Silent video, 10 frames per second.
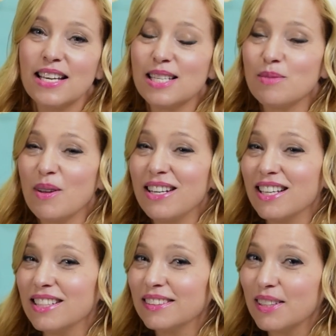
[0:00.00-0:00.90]
spending
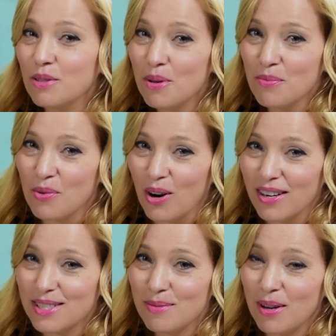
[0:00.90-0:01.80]
a little bit
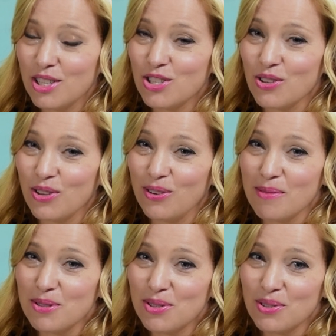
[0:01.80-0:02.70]
more to make sure that you're
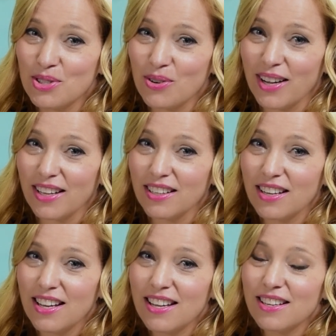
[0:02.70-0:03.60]
able to enjoy it
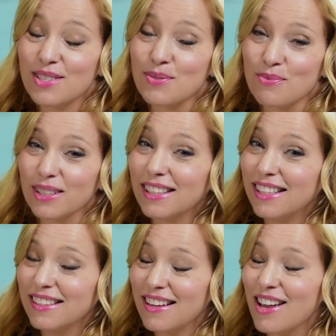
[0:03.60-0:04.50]
is
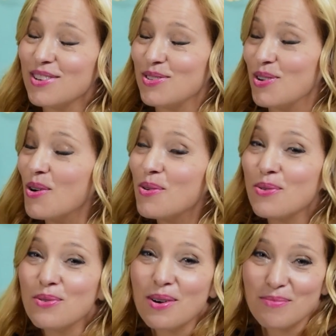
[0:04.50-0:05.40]
really a
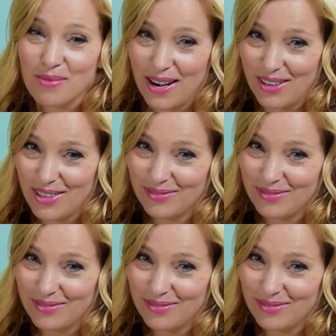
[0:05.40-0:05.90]
no-brainer.